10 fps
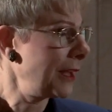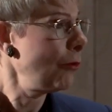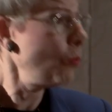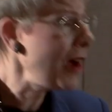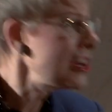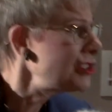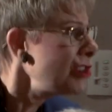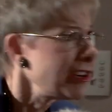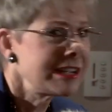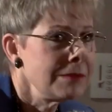Where's
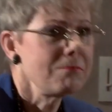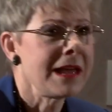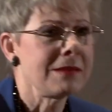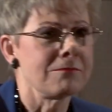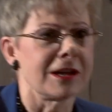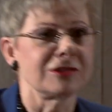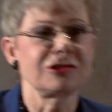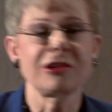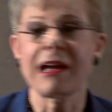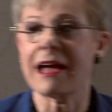your commitment?
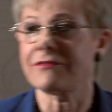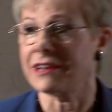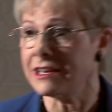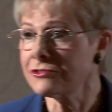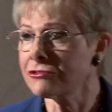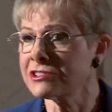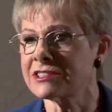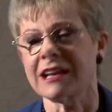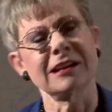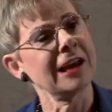Do you have an
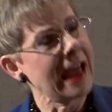interest in?